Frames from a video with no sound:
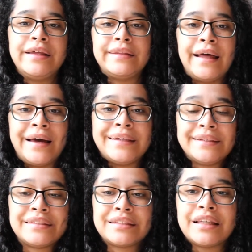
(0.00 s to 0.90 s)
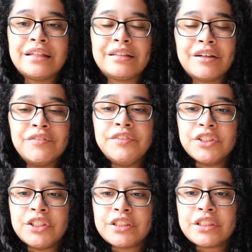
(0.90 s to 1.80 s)
that instinct of
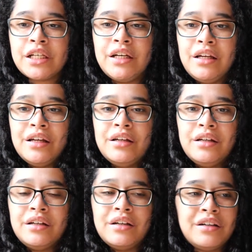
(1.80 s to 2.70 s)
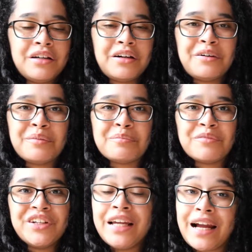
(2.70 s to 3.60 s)
just
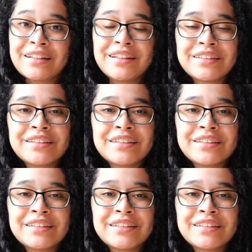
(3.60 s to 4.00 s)
reacting to